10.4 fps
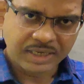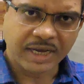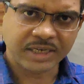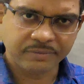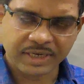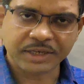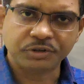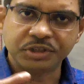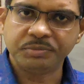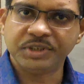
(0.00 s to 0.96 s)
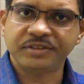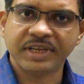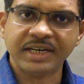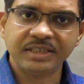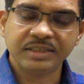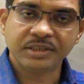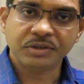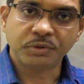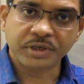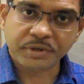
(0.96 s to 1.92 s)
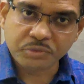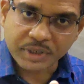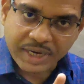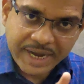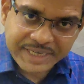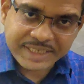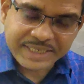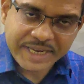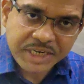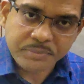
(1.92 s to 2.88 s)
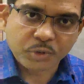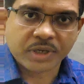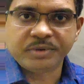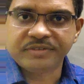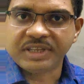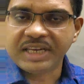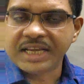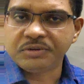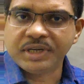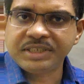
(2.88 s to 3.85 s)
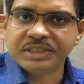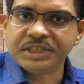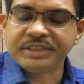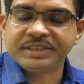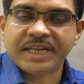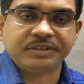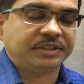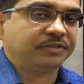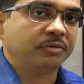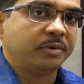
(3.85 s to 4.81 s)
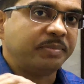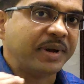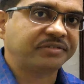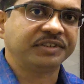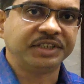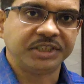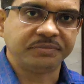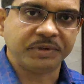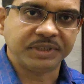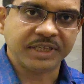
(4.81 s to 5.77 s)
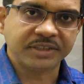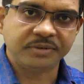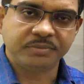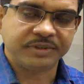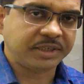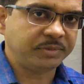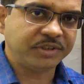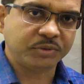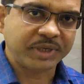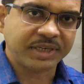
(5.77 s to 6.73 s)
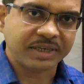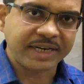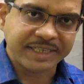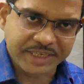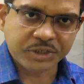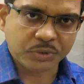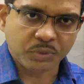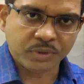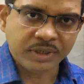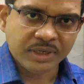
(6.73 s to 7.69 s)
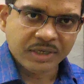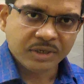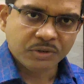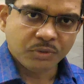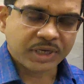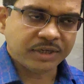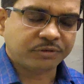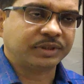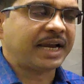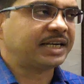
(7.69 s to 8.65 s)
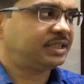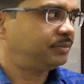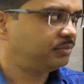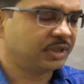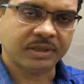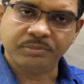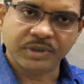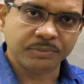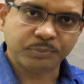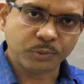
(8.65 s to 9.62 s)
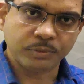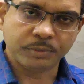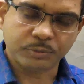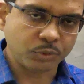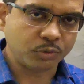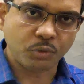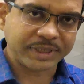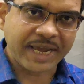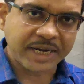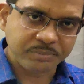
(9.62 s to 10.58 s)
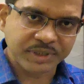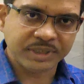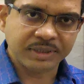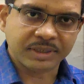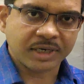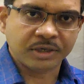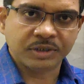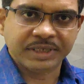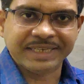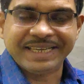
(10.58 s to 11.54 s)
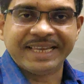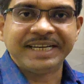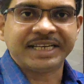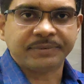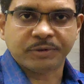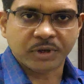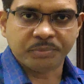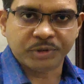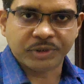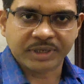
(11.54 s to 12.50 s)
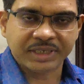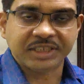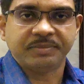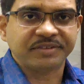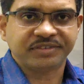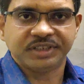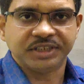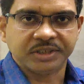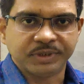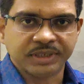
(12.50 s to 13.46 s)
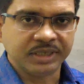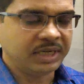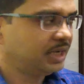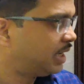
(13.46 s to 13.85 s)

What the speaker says: high level language means that whenever you are writing any program in C language, that this will be machine independent. That means you can write any code. Okay, so that code can be run in any type of computer. It is machine independent.